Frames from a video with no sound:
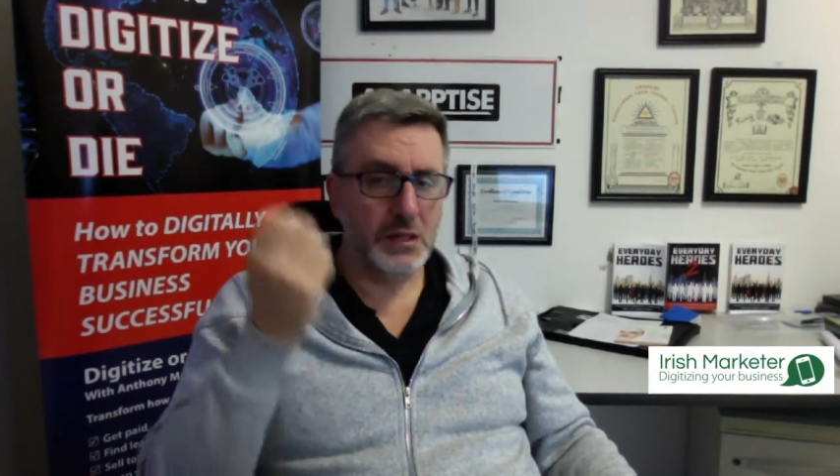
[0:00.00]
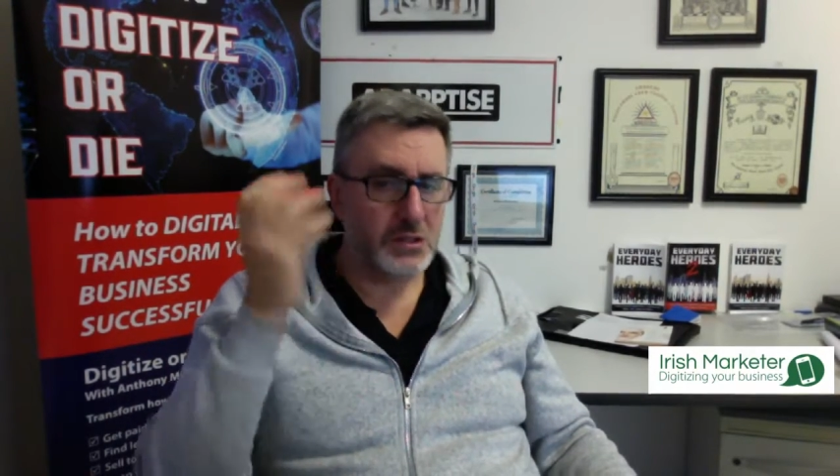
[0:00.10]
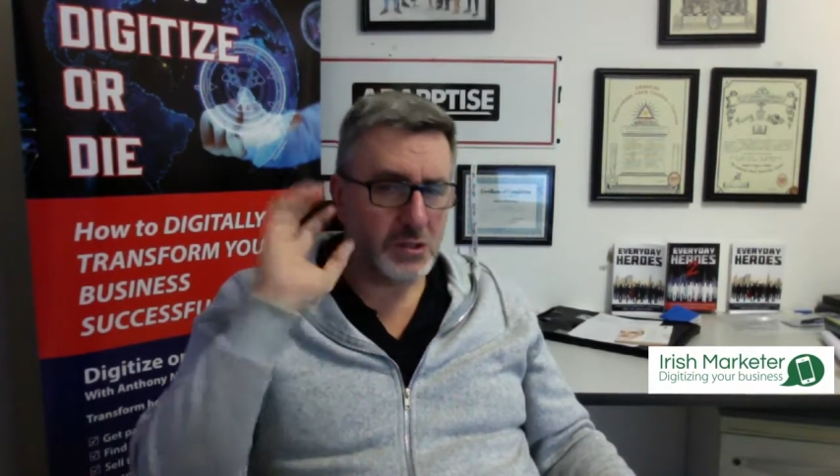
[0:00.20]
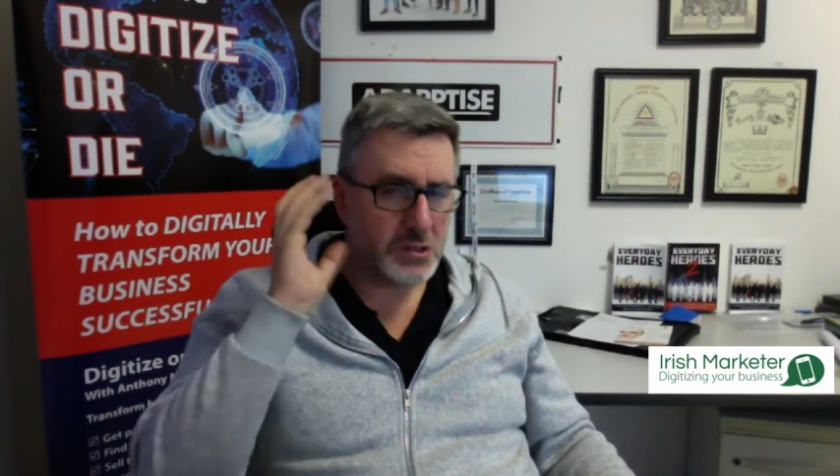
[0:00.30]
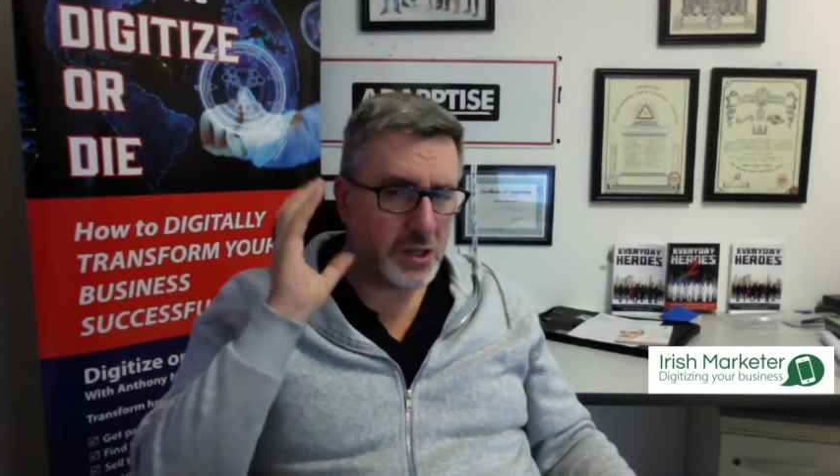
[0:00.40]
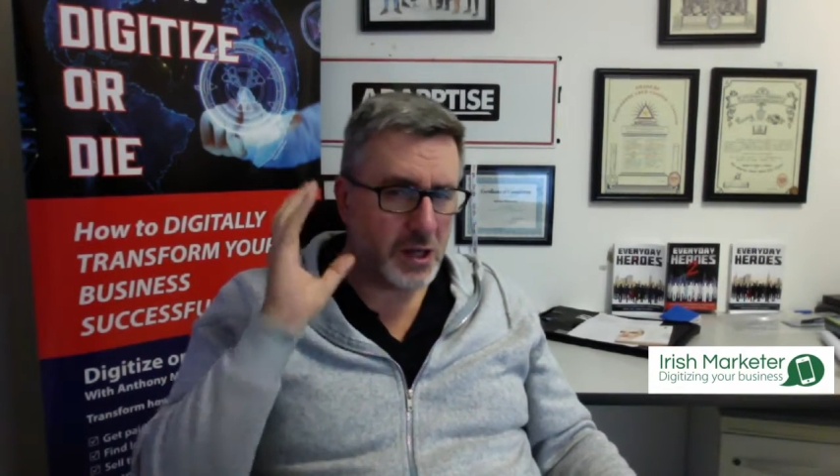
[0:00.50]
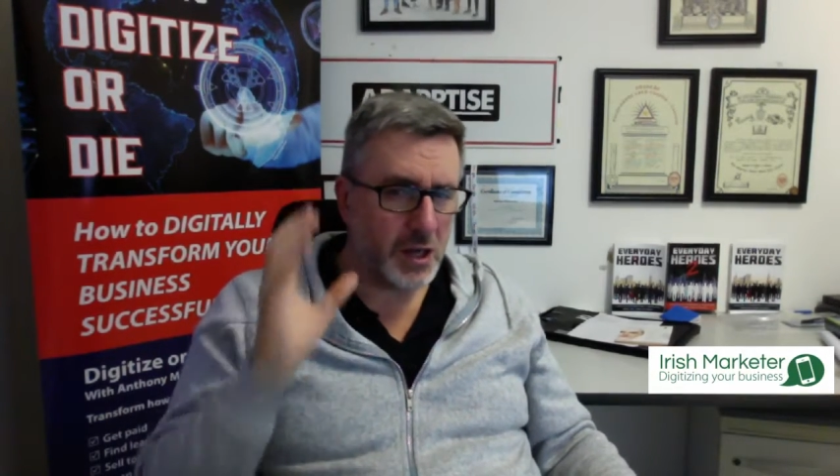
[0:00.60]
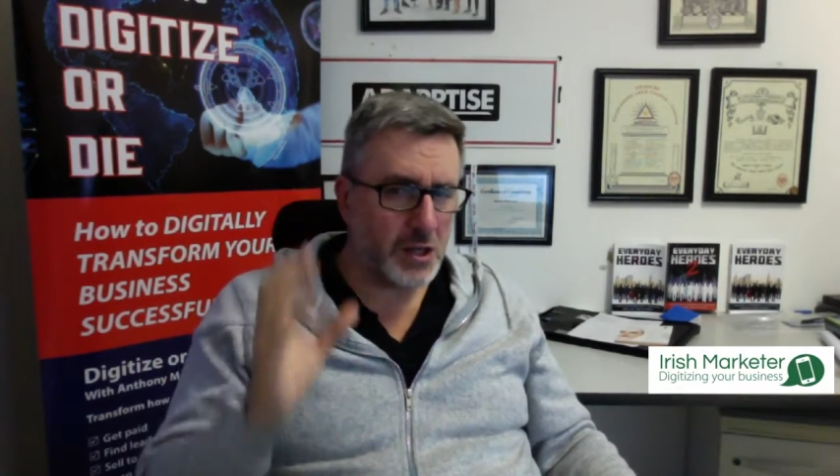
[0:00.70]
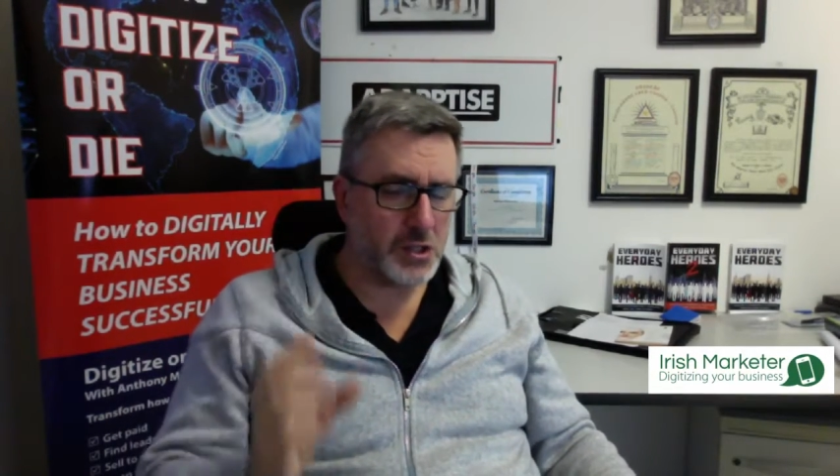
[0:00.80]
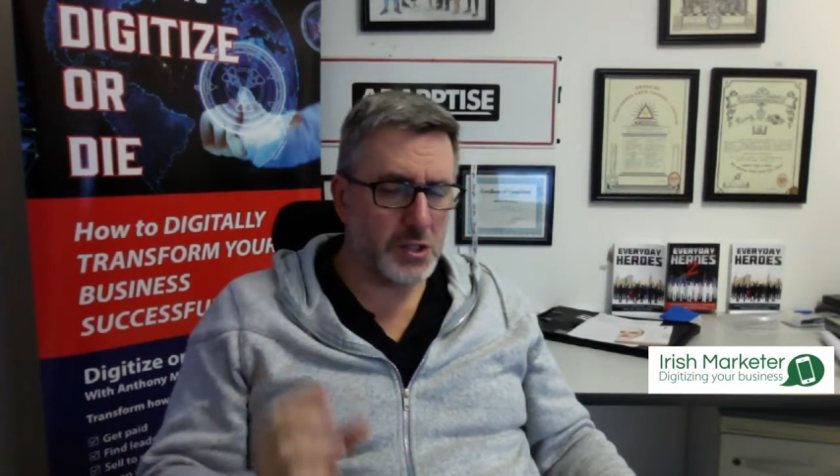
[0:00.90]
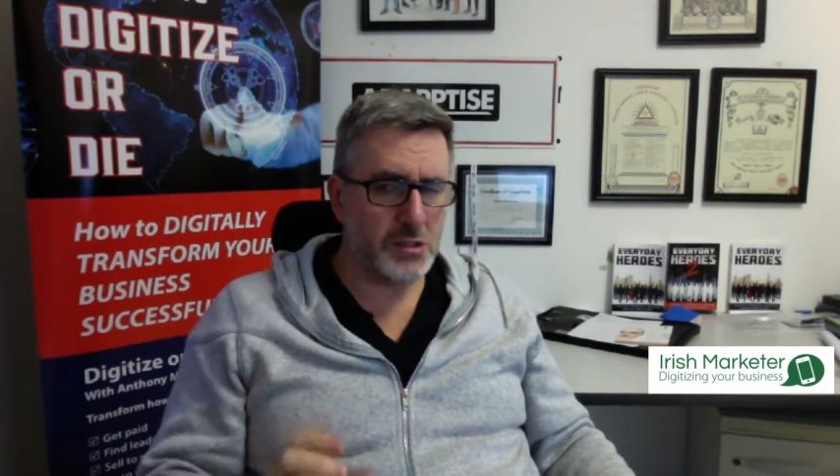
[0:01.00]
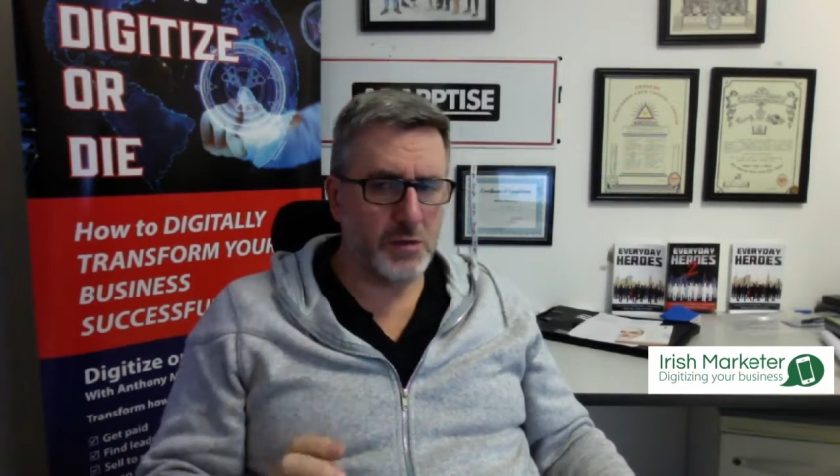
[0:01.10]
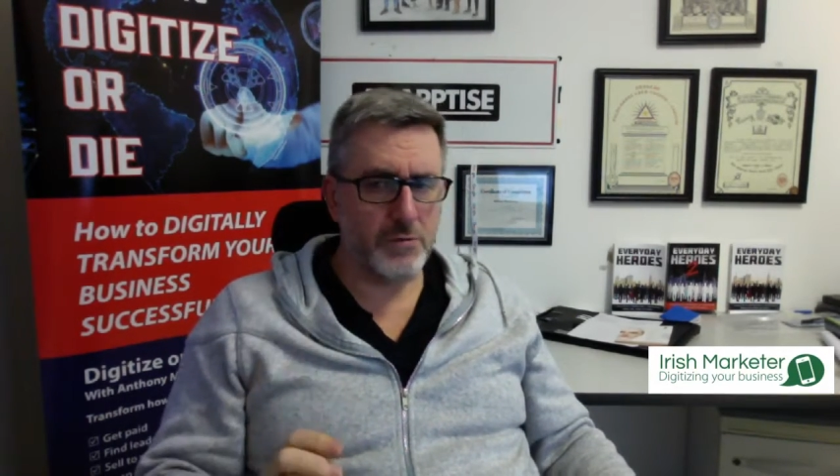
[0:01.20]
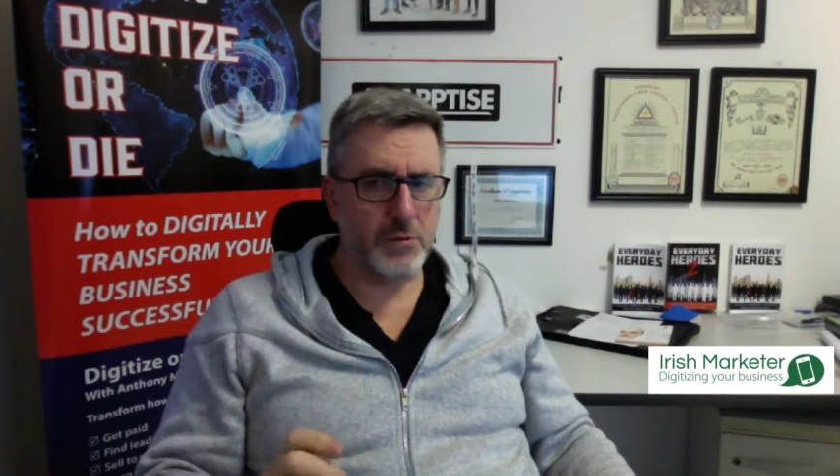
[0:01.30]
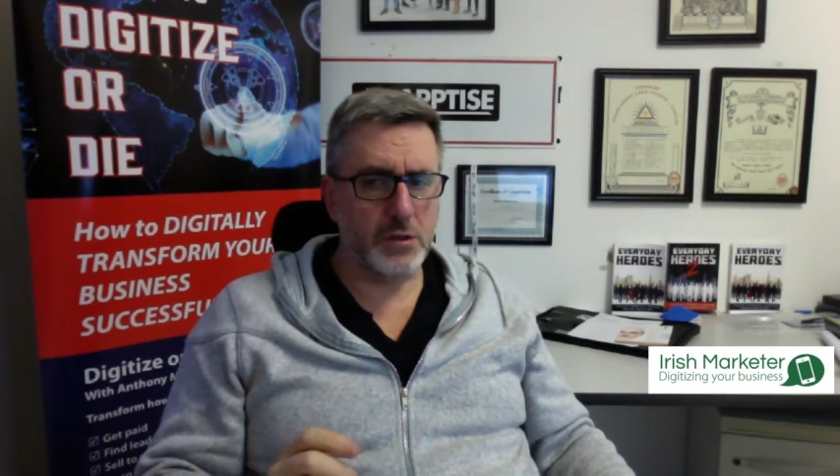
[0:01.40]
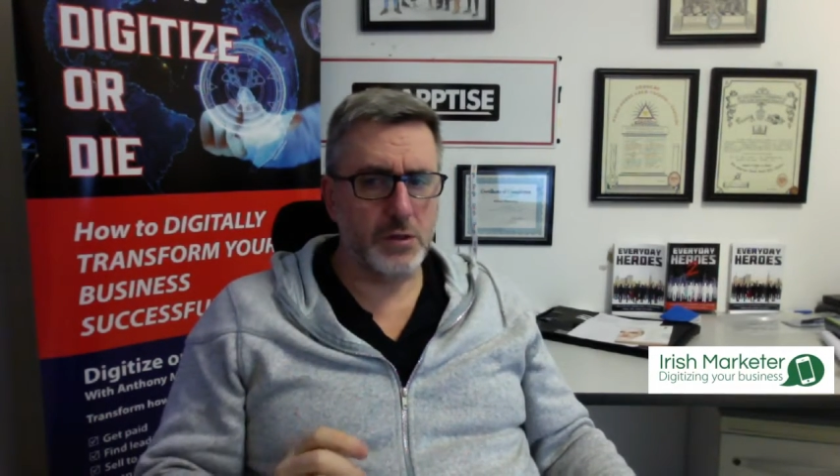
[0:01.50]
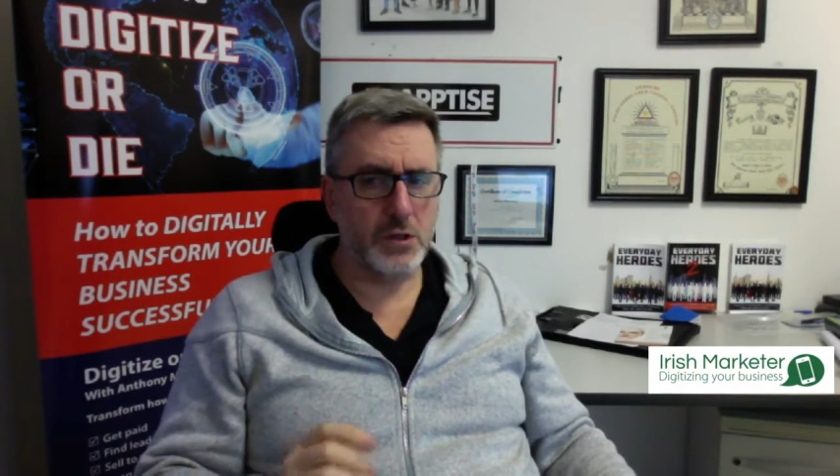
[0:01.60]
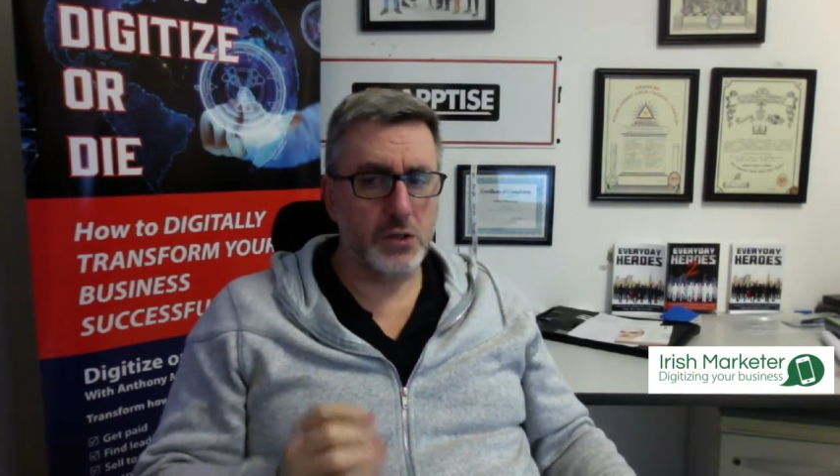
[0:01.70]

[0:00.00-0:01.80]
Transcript: And so the psychology is different.